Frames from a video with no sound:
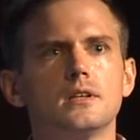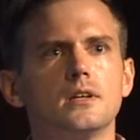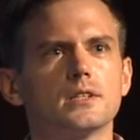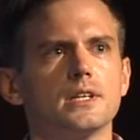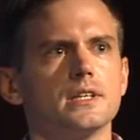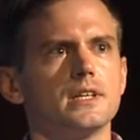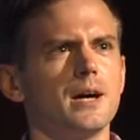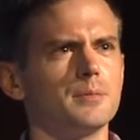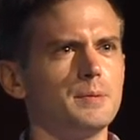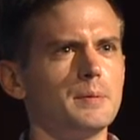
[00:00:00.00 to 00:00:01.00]
Okay, and how
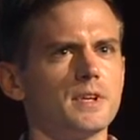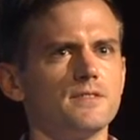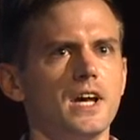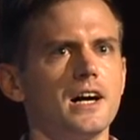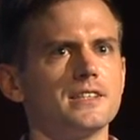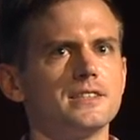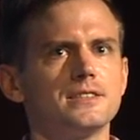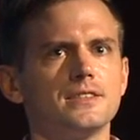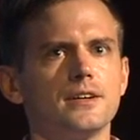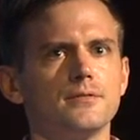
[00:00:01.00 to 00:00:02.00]
many people
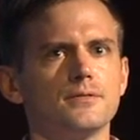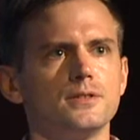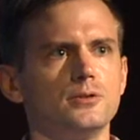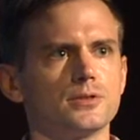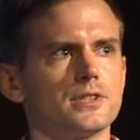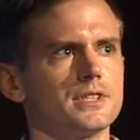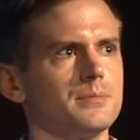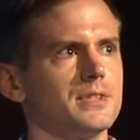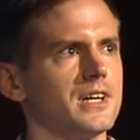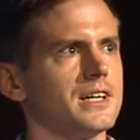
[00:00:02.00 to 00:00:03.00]
have used CERC
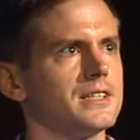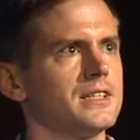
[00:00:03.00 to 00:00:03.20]
but not?